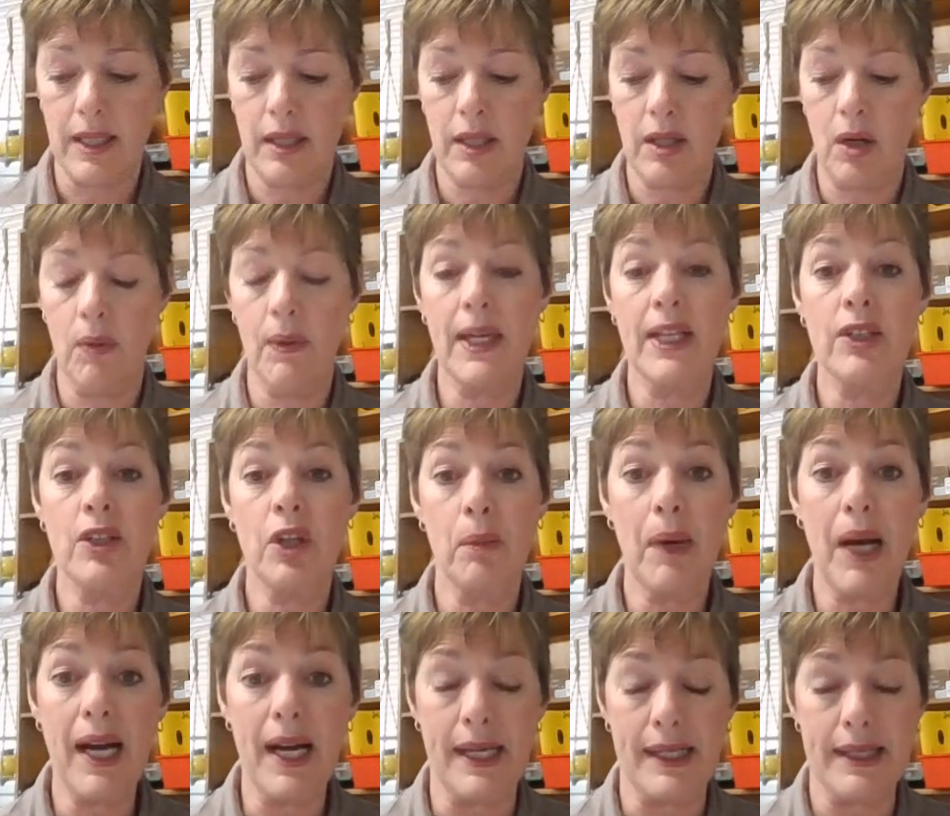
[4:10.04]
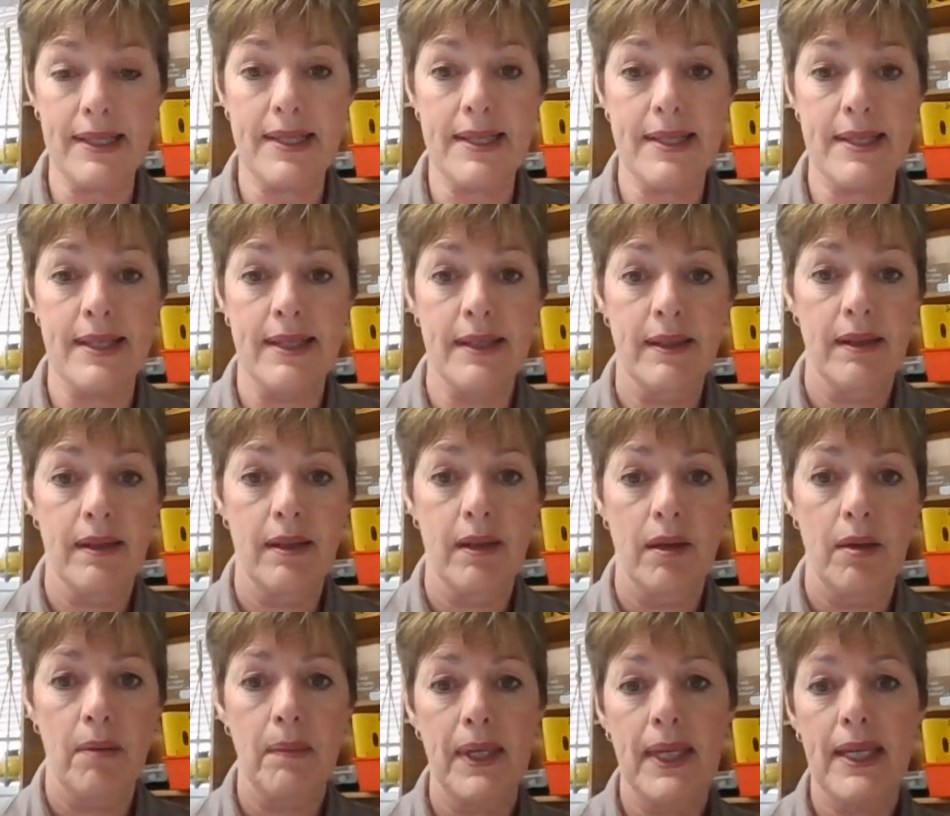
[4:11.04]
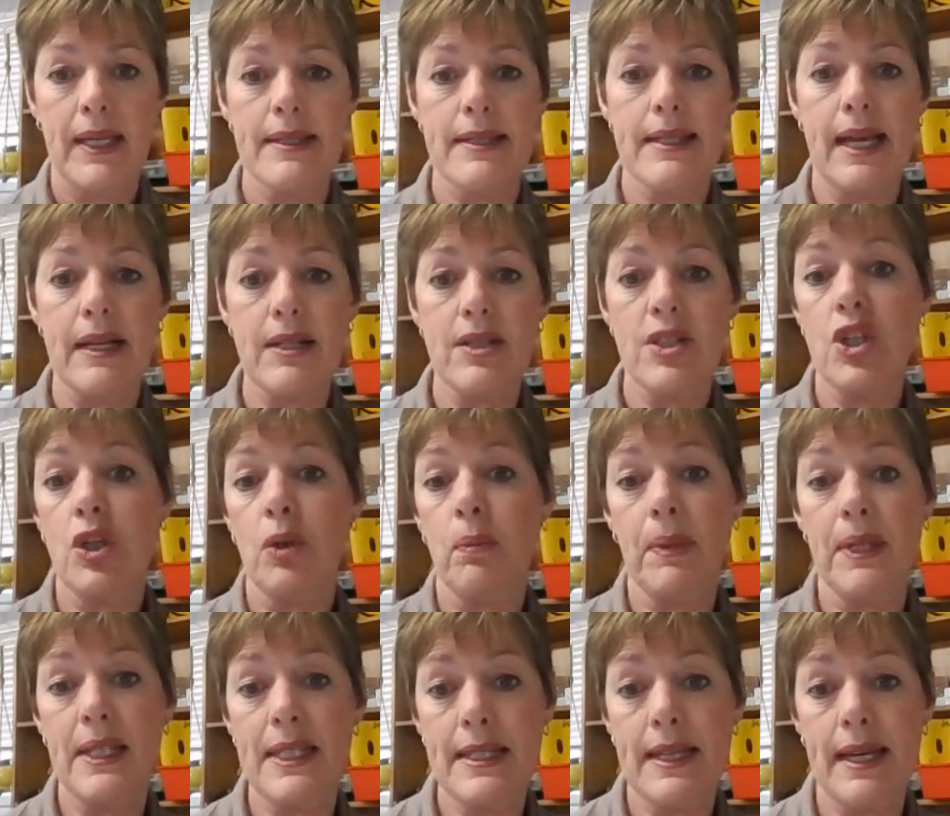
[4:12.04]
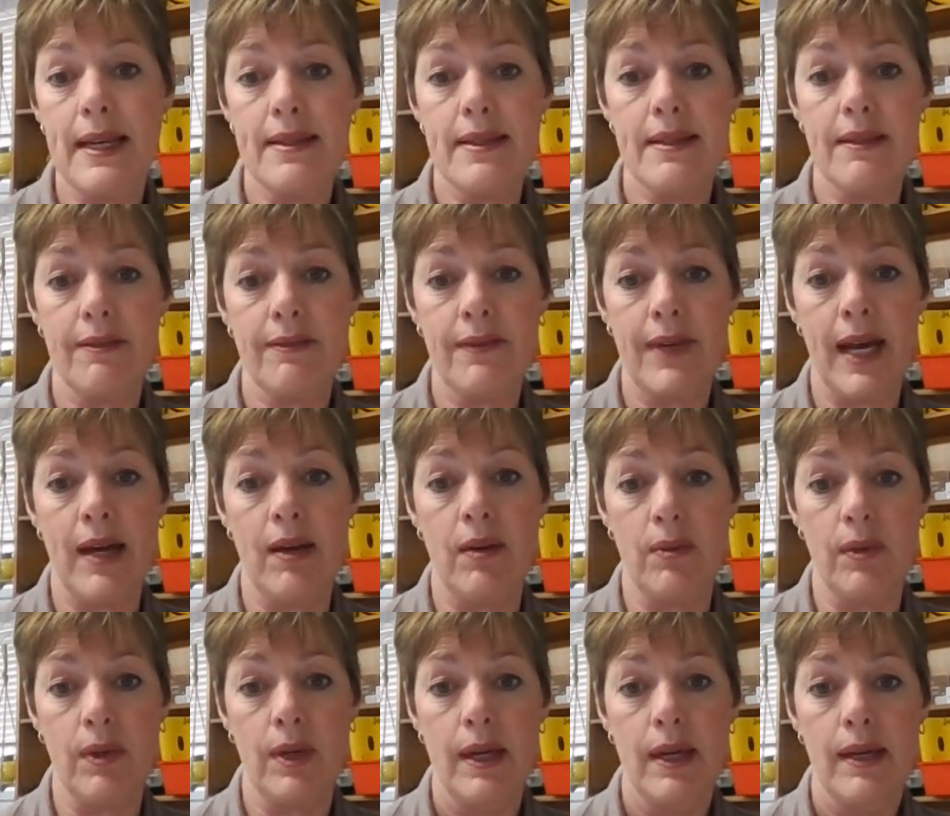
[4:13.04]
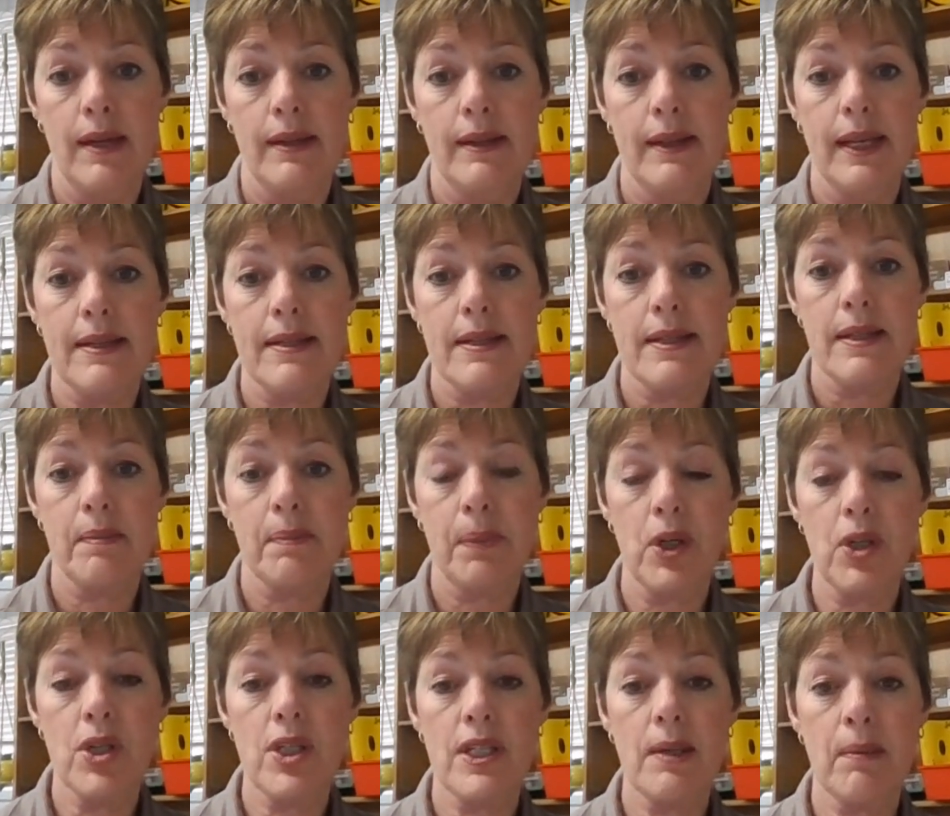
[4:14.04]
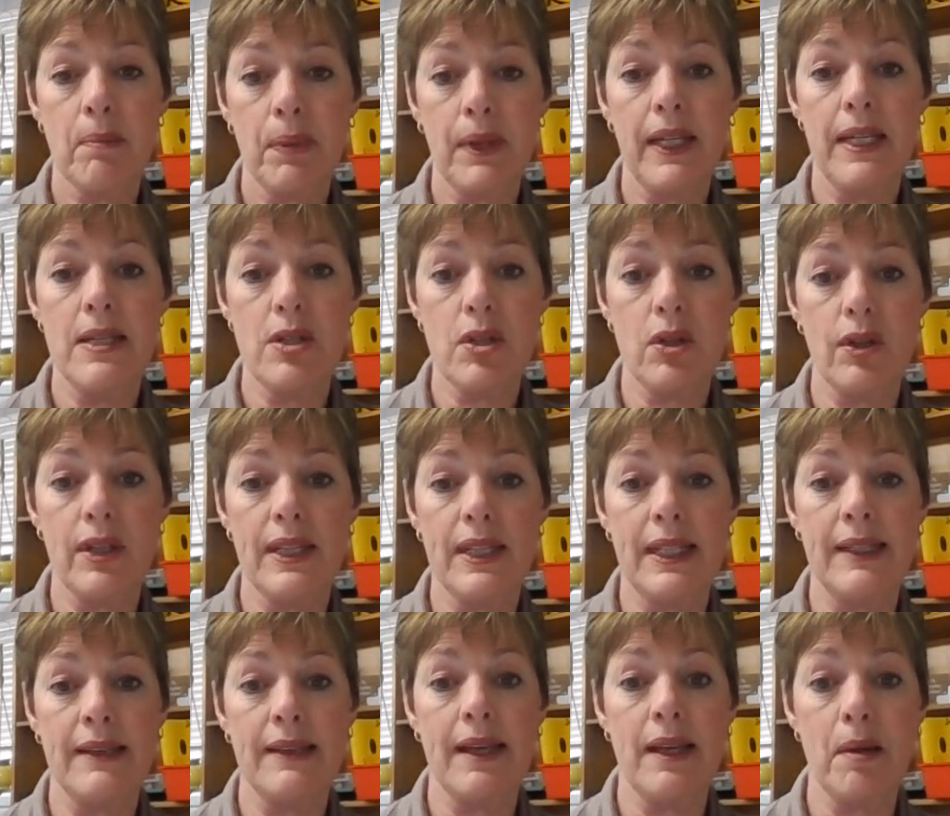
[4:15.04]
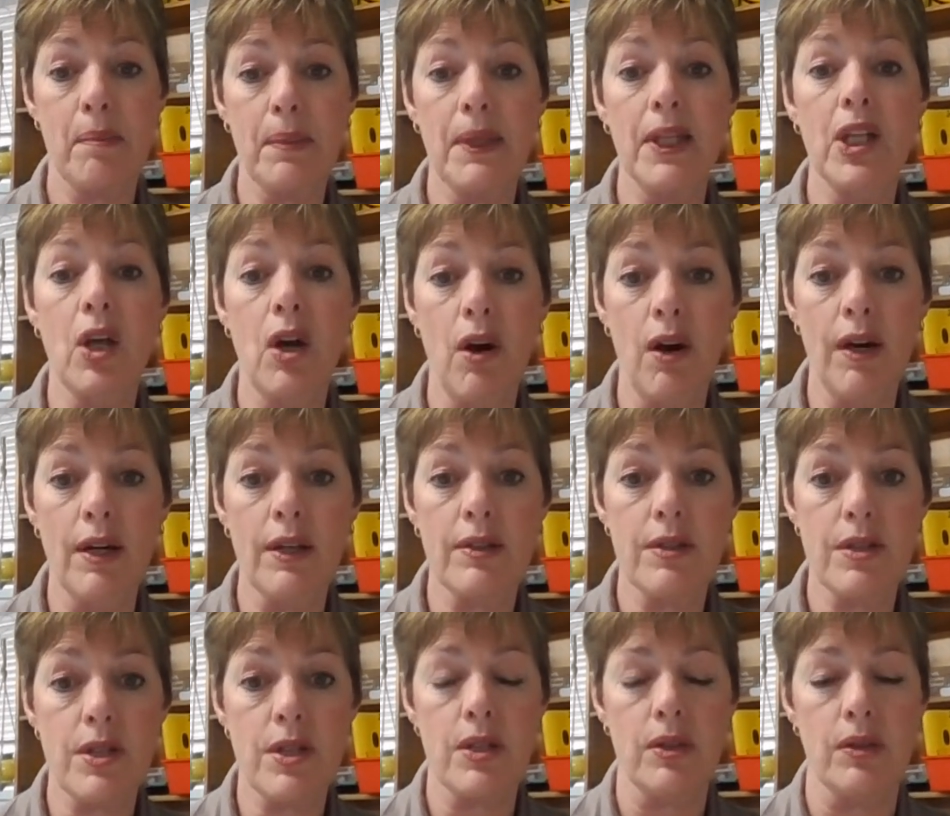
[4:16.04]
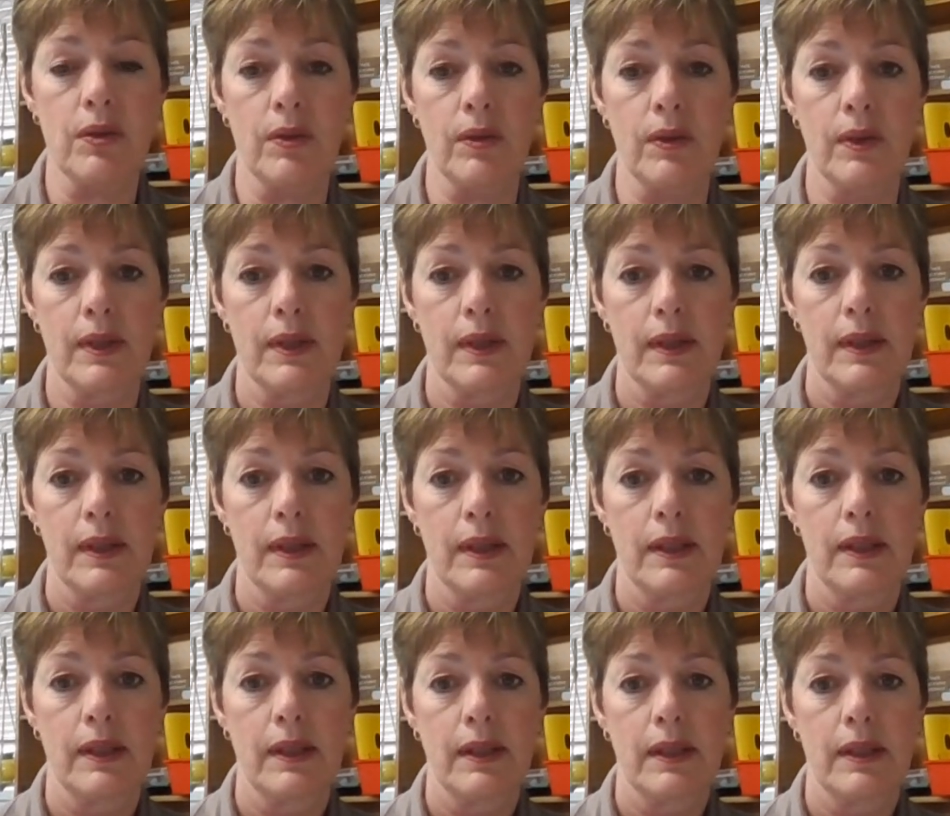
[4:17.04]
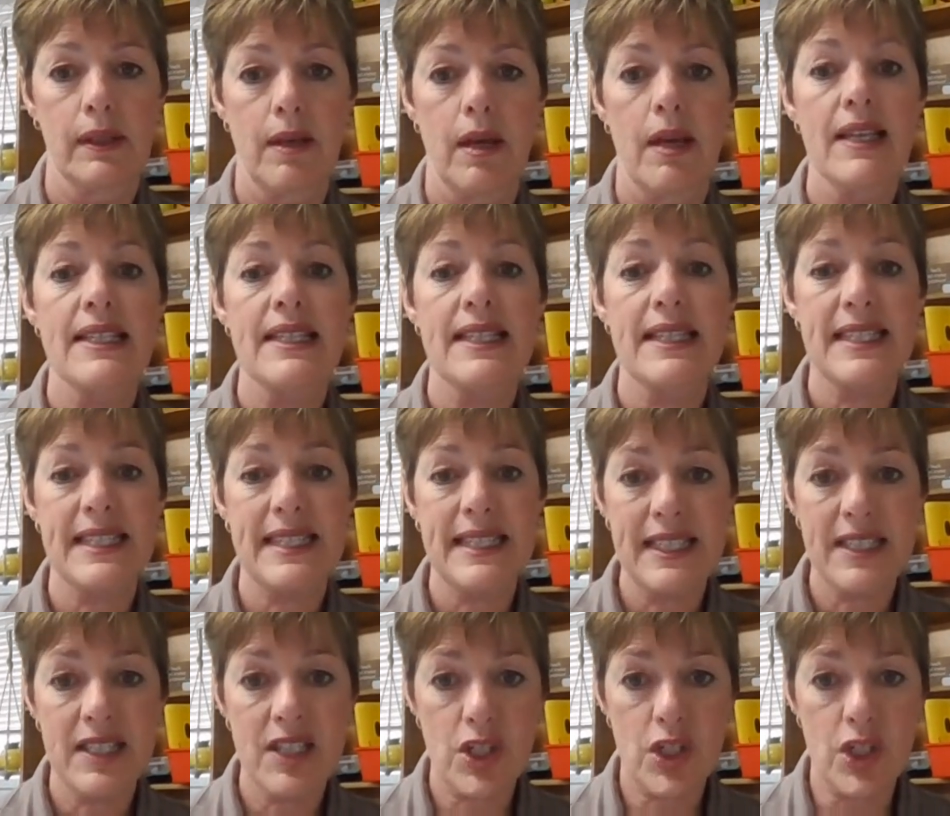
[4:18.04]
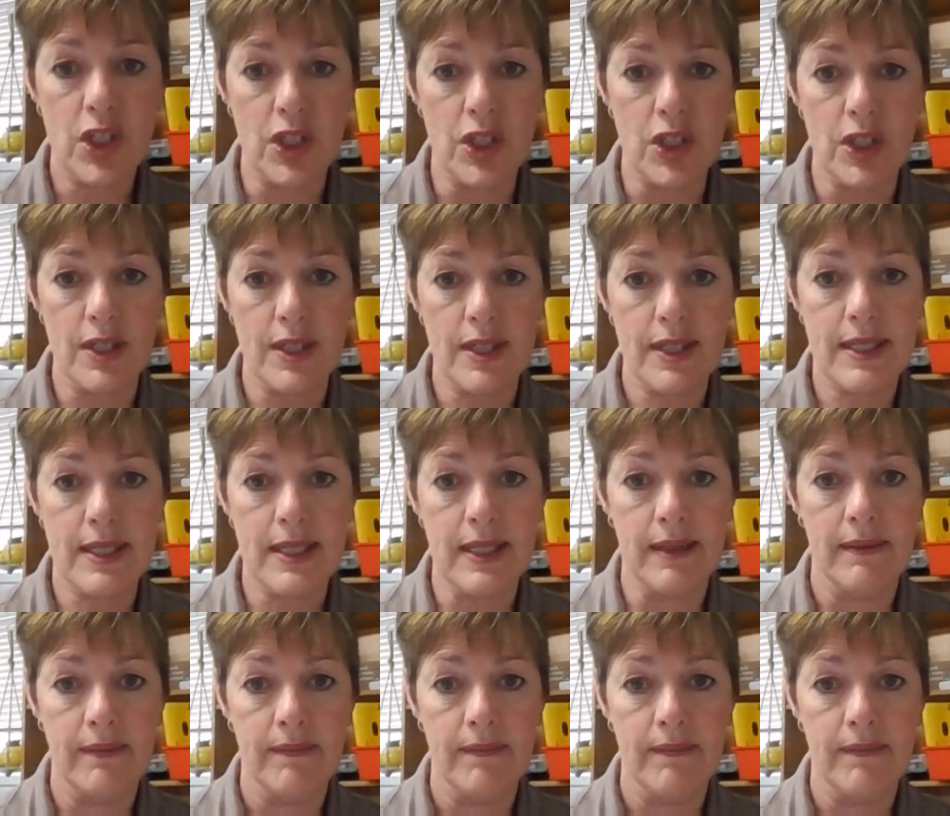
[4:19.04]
go in your box because that's your possessive noun. That's the person, place, or thing that it belongs to. Sisters.